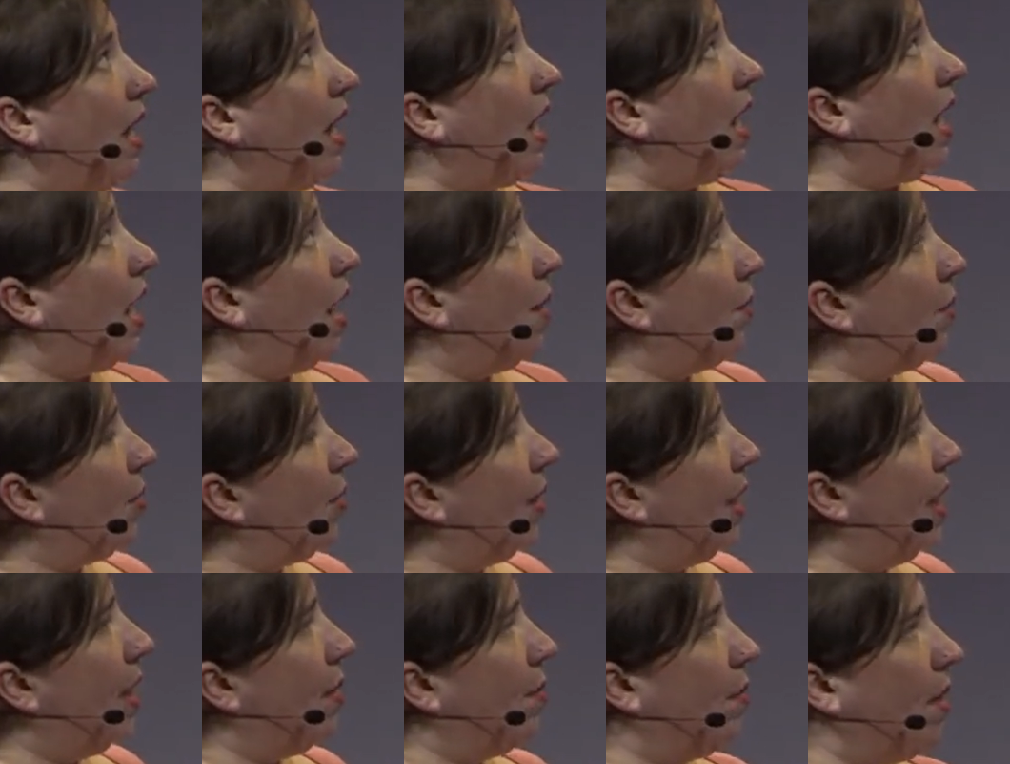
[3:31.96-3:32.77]

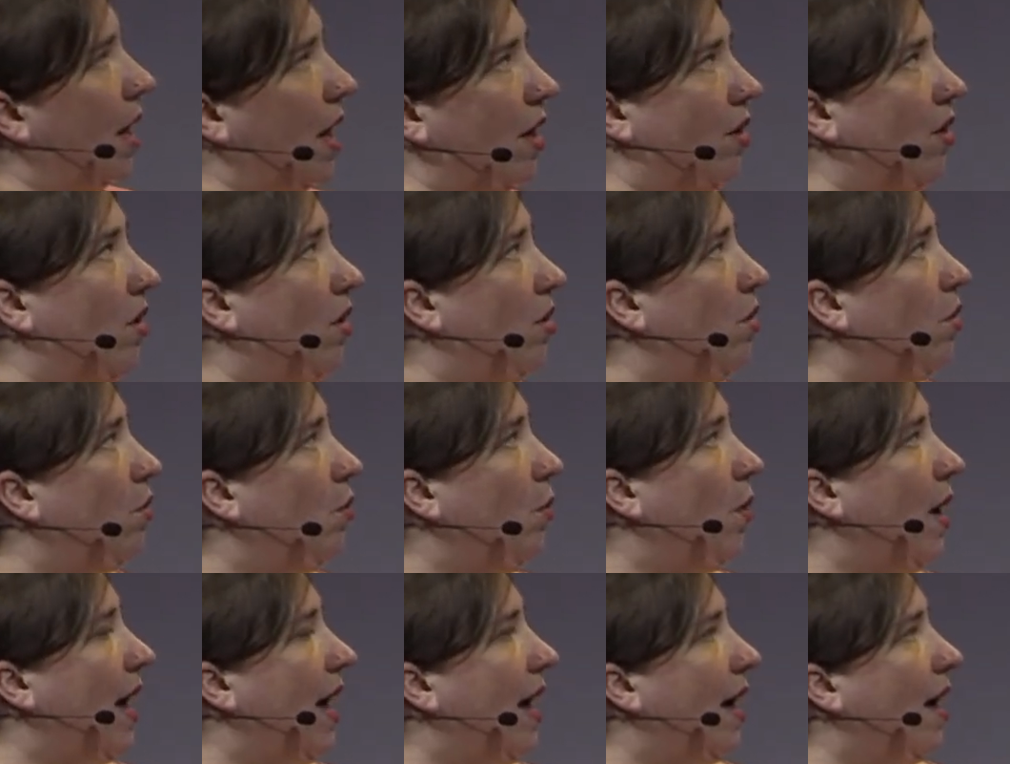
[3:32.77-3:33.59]
operating model
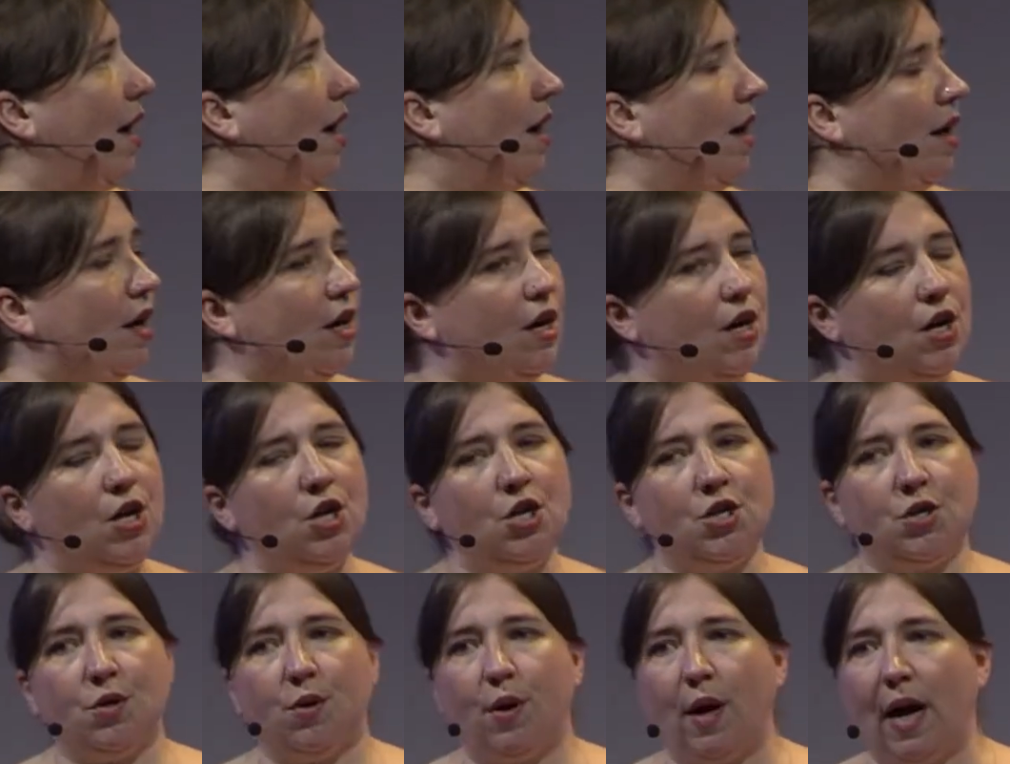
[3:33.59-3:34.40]
where
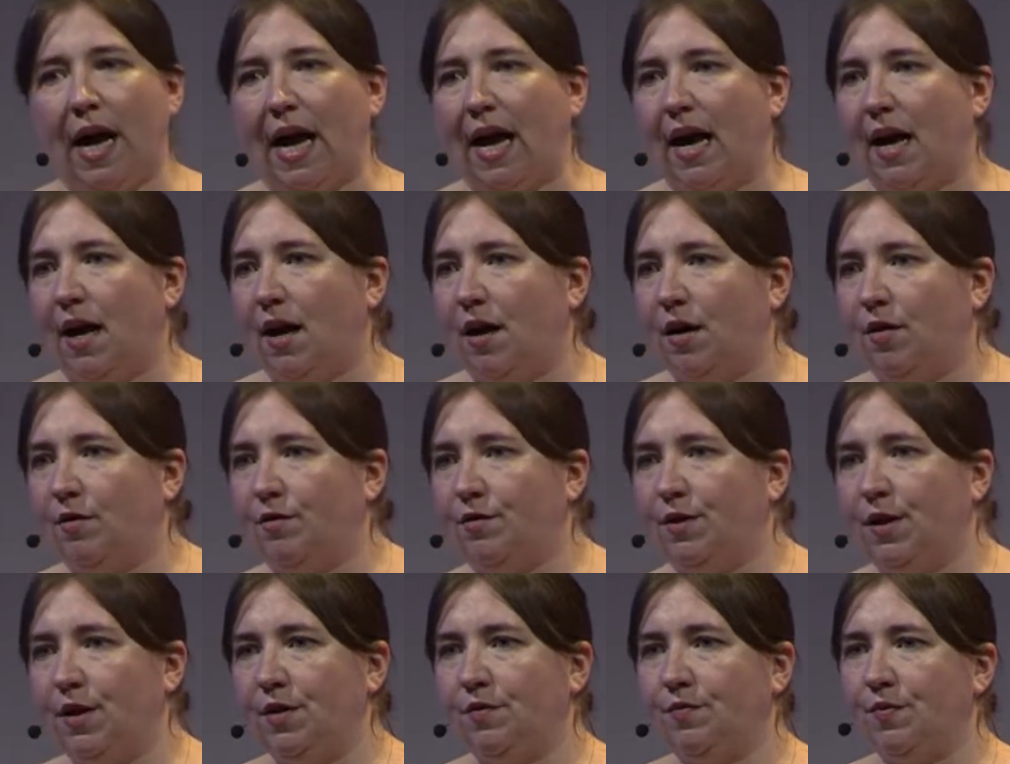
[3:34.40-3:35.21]
you
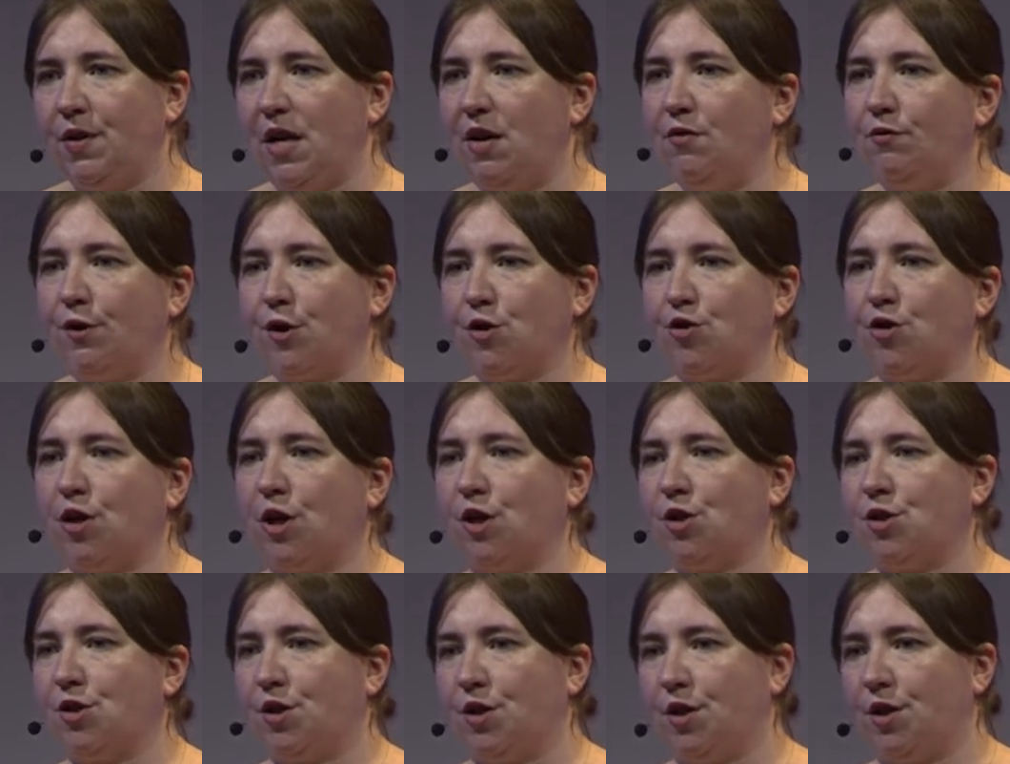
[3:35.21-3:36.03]
have
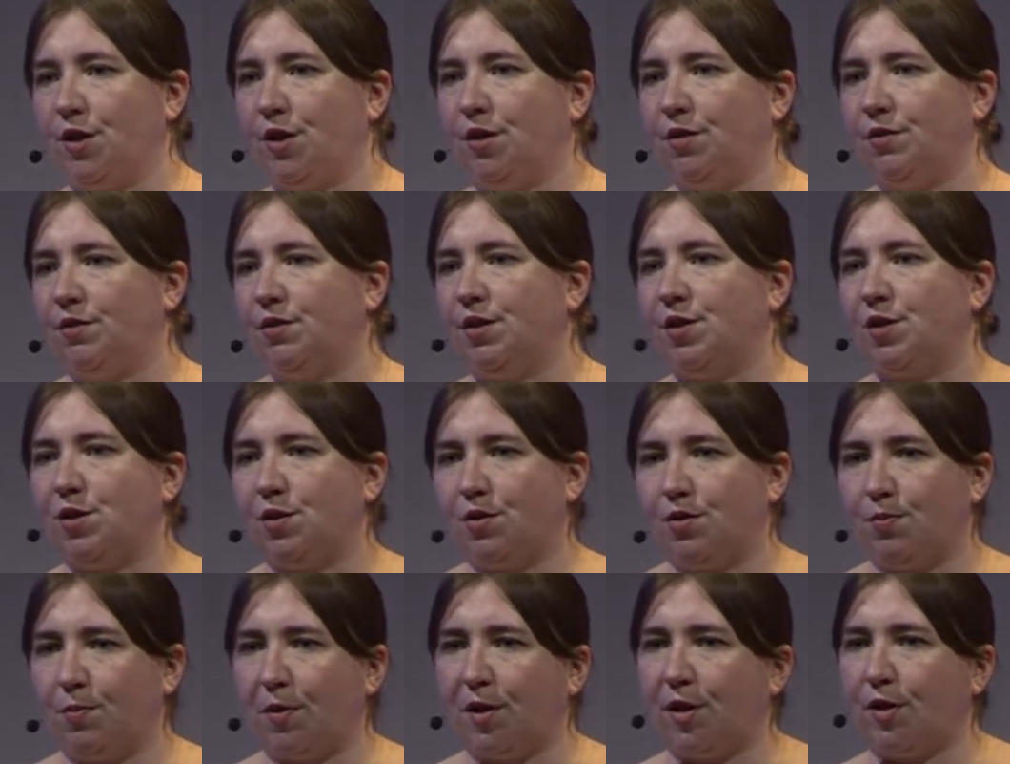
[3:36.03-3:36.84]
infrastructure
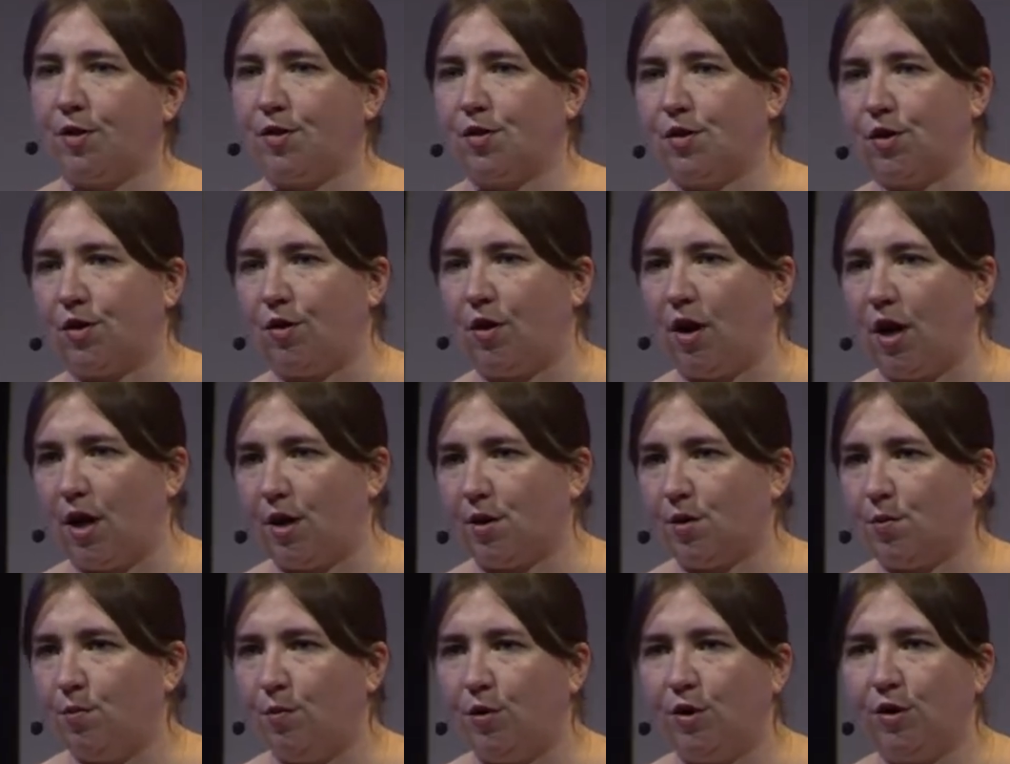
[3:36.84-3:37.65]
dispersed
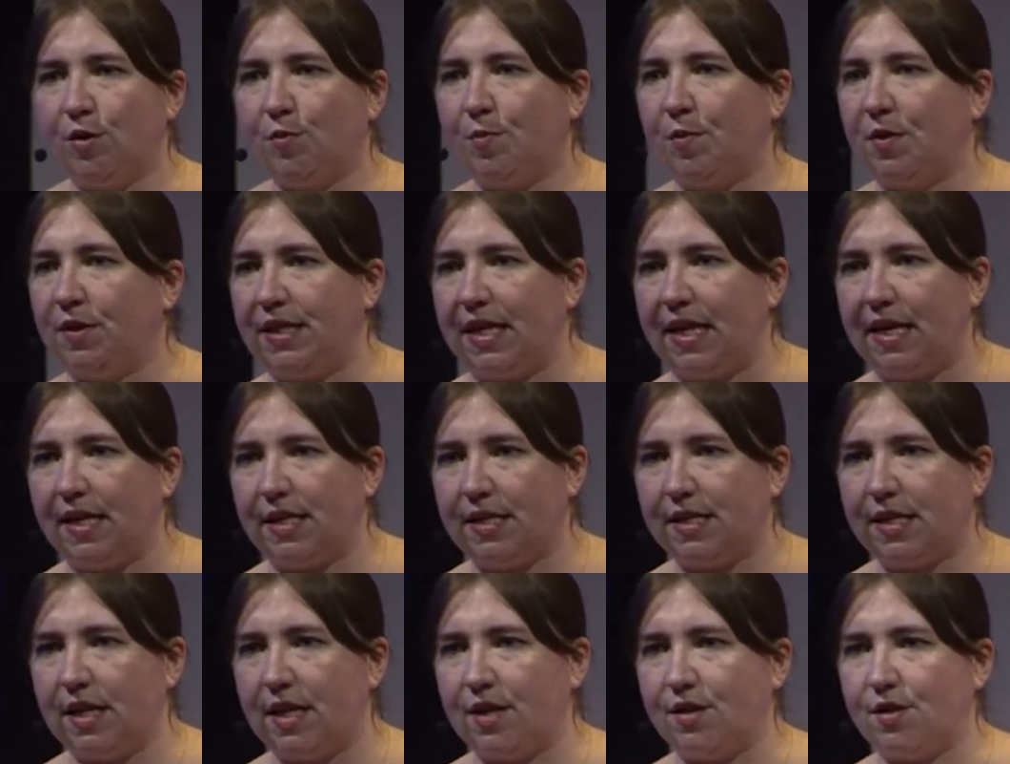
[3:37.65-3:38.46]
across multiple data
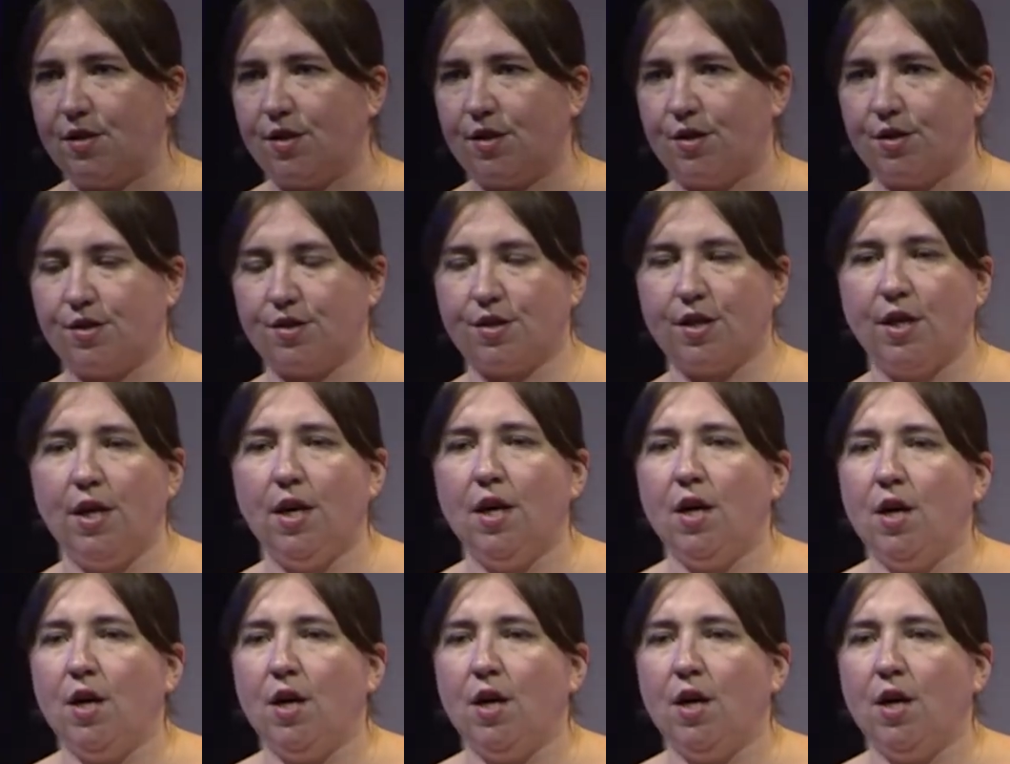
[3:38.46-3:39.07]
centers,